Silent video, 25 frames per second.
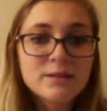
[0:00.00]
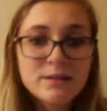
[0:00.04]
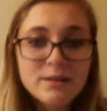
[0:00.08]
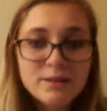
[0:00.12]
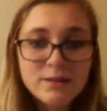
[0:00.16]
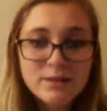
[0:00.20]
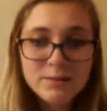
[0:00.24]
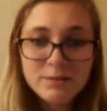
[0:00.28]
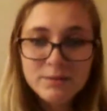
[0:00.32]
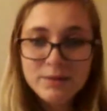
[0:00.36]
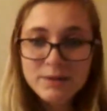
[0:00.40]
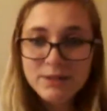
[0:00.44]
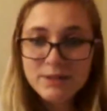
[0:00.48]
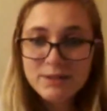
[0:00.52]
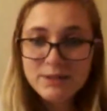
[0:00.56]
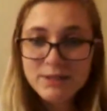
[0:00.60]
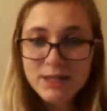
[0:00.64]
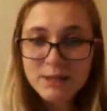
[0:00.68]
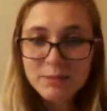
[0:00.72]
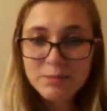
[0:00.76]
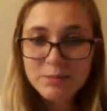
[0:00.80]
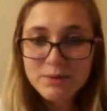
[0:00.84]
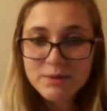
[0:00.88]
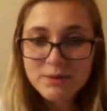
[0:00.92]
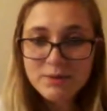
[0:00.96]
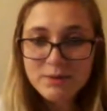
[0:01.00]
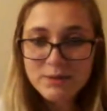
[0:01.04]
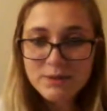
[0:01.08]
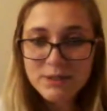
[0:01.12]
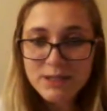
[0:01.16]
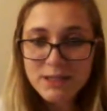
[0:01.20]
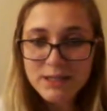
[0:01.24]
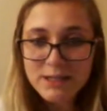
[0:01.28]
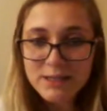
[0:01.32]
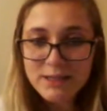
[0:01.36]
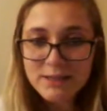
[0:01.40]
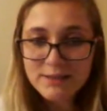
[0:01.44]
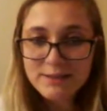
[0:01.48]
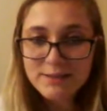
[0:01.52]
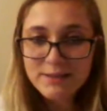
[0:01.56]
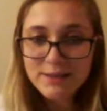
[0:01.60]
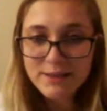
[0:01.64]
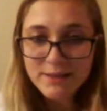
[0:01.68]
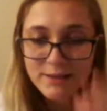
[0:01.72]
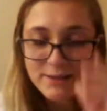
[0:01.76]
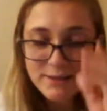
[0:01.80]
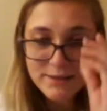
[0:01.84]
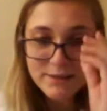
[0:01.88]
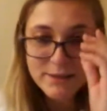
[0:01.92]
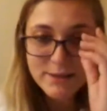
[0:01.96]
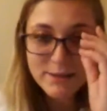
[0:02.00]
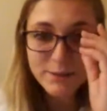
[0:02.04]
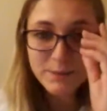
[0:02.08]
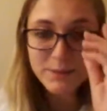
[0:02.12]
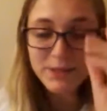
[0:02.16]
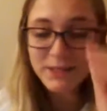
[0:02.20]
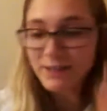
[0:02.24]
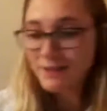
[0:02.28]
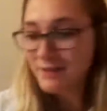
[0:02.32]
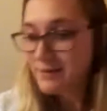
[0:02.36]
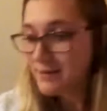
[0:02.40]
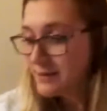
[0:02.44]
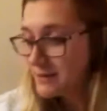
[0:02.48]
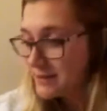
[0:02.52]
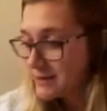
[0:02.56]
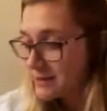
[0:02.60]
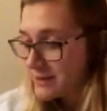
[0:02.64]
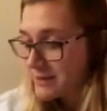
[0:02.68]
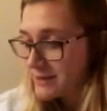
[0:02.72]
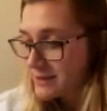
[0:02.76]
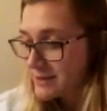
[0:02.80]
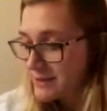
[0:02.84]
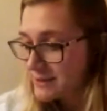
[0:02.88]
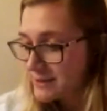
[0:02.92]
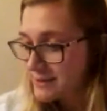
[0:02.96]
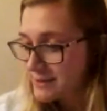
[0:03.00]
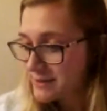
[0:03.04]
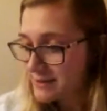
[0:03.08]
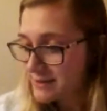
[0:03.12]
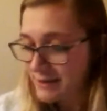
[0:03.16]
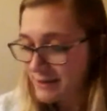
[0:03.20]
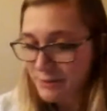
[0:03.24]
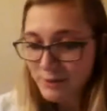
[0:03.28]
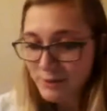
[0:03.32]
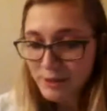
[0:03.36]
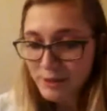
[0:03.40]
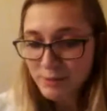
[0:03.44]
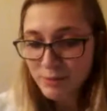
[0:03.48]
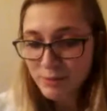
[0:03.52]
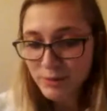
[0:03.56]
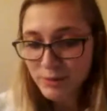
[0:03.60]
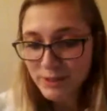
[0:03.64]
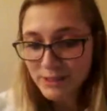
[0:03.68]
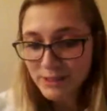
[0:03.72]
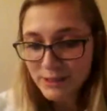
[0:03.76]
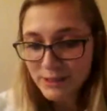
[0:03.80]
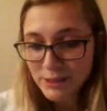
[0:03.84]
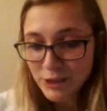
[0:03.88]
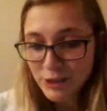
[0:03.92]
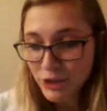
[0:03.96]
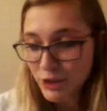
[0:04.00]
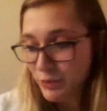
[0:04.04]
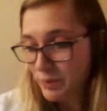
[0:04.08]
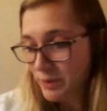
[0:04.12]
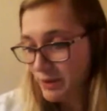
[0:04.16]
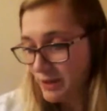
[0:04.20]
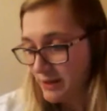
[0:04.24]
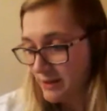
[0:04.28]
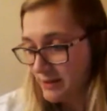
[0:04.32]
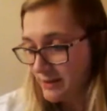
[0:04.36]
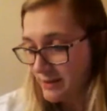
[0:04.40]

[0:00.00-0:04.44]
I'm gonna type those in since, I mean, not really a point in doing